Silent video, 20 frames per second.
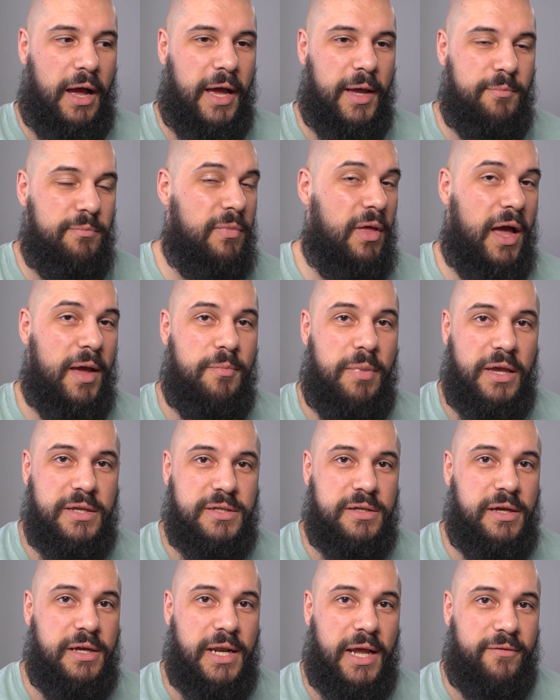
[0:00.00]
I
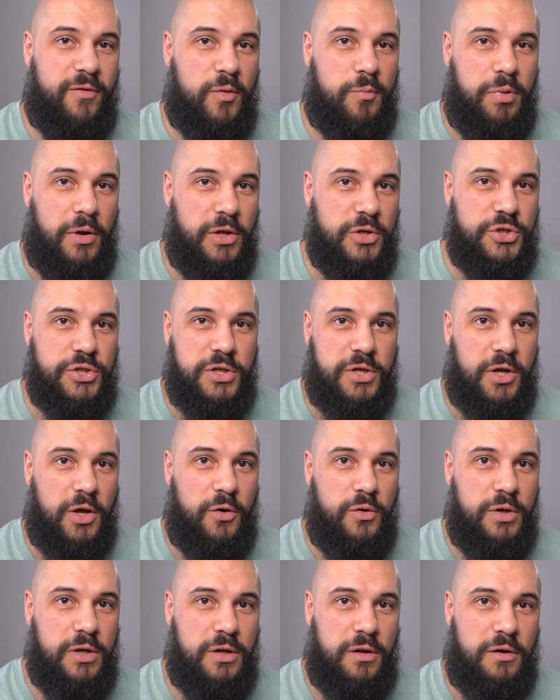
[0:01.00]
basically never punch the
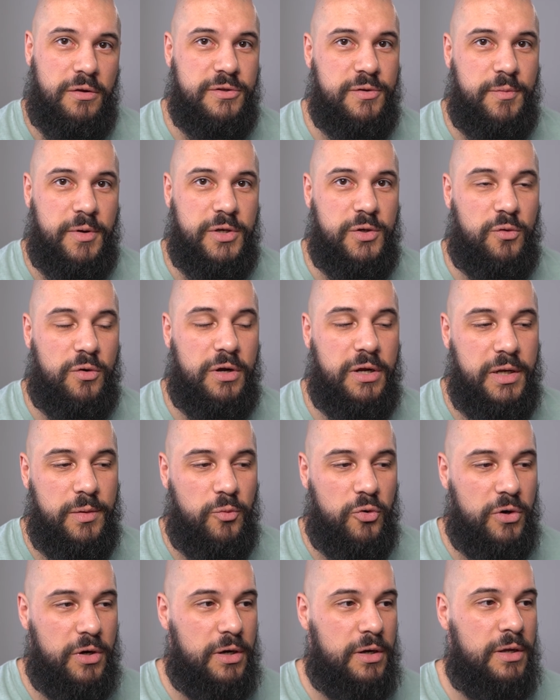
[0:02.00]
code in onto my door
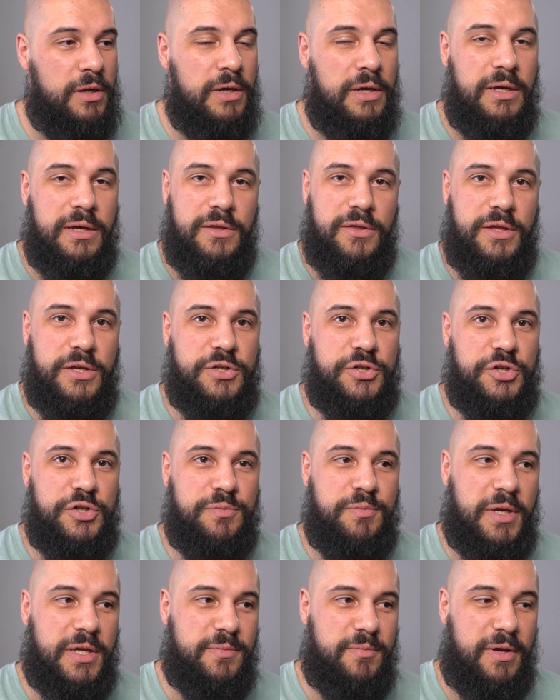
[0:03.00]
anymore. This just
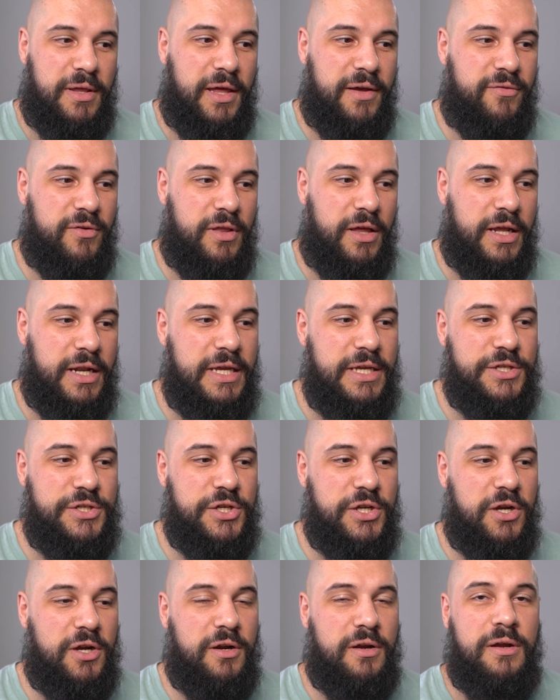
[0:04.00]
makes my life a lot
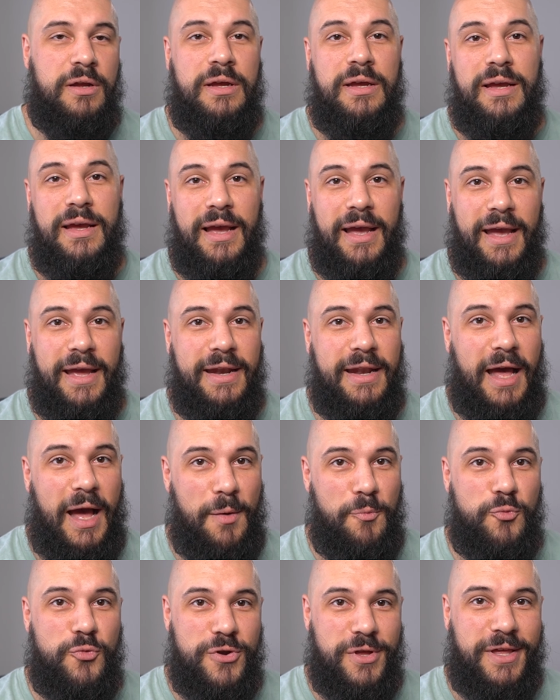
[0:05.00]
easier, and
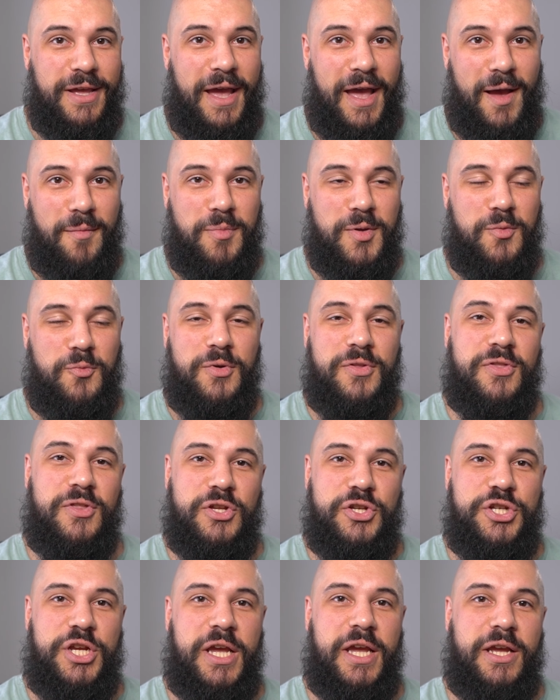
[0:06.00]
I'm really happy with the
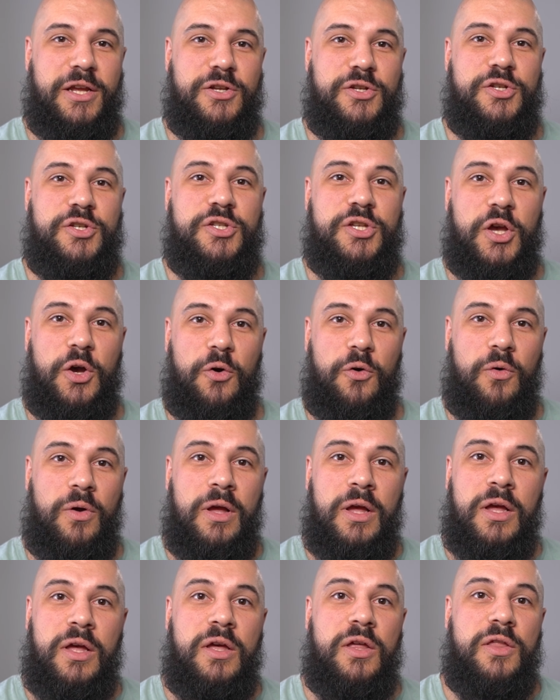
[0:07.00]
change. So
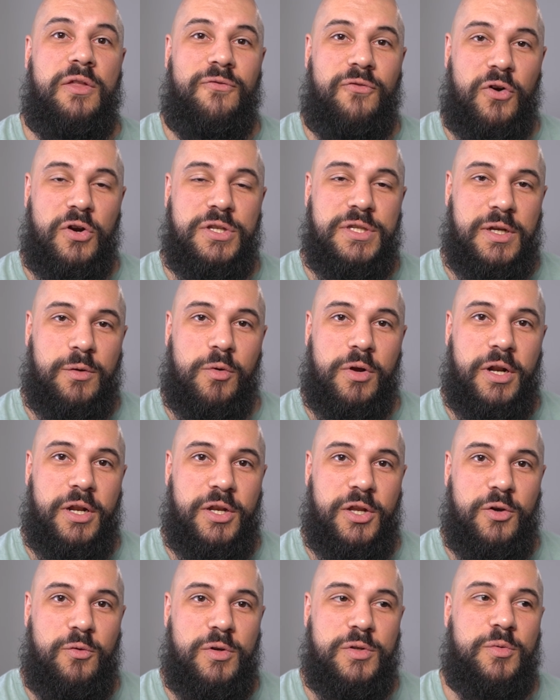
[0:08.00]
first thing we're going to
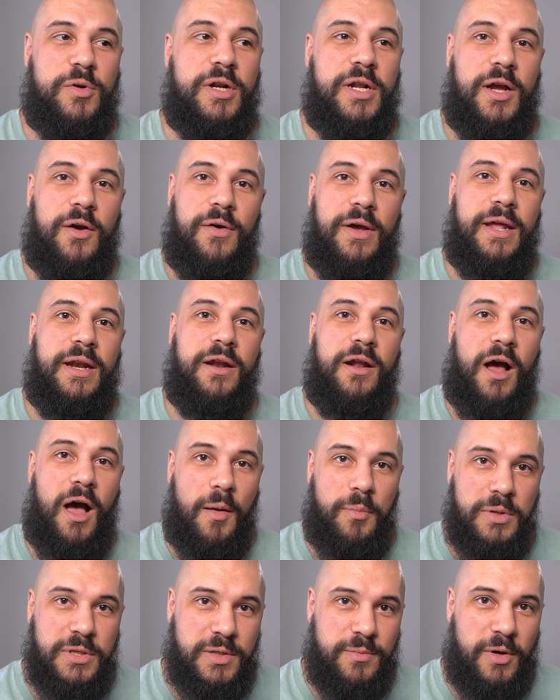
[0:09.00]
do is we're going to go ahead and
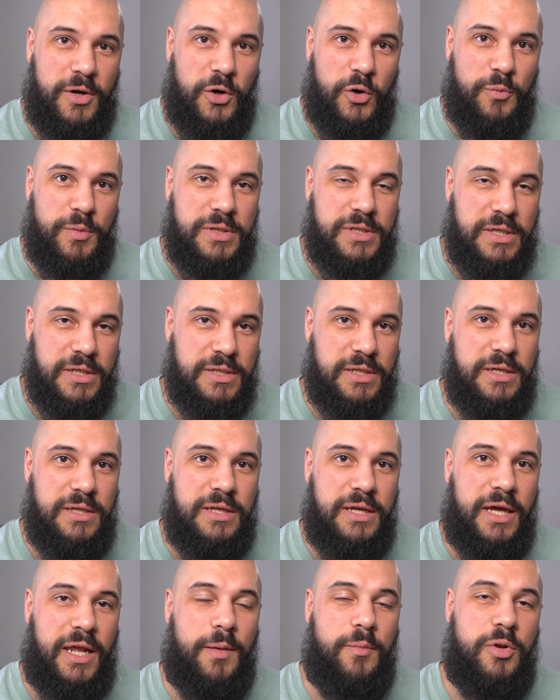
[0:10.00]
hop into my Home Assistant,
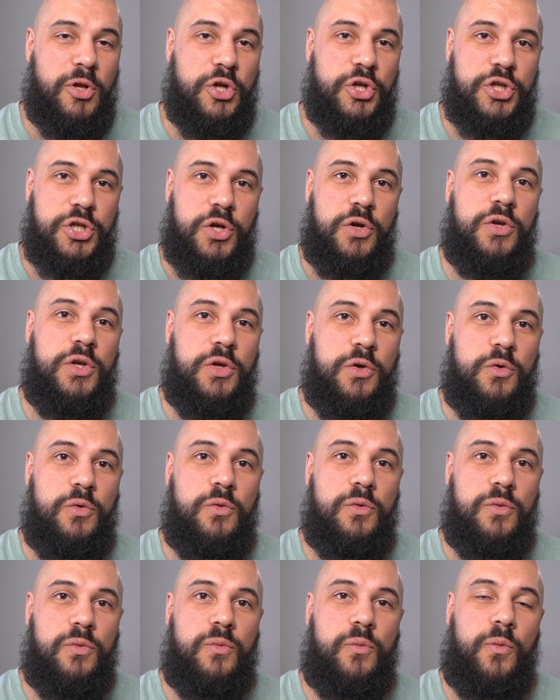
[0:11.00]
and I'm going to show
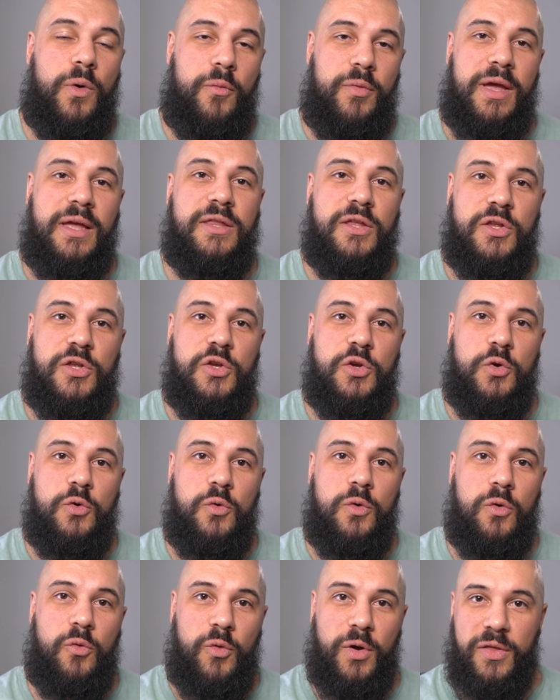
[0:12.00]
you what we had to
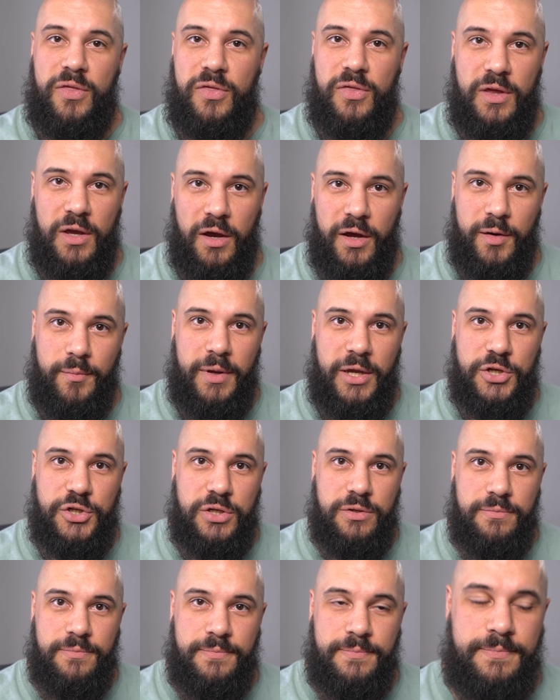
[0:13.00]
do with the
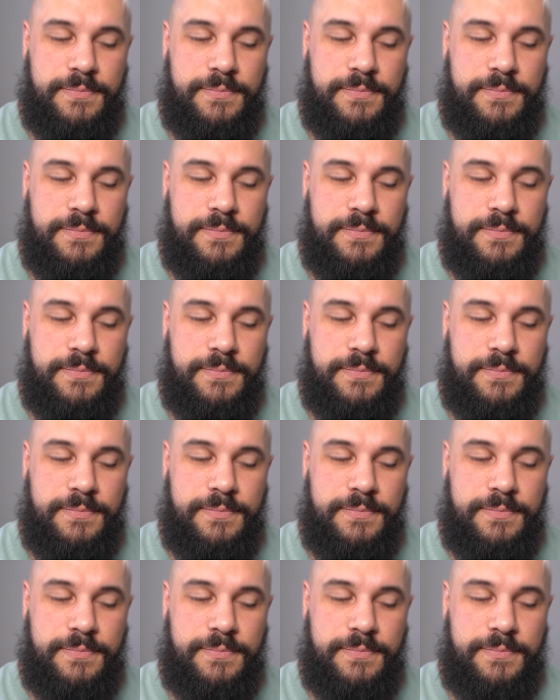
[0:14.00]
automation.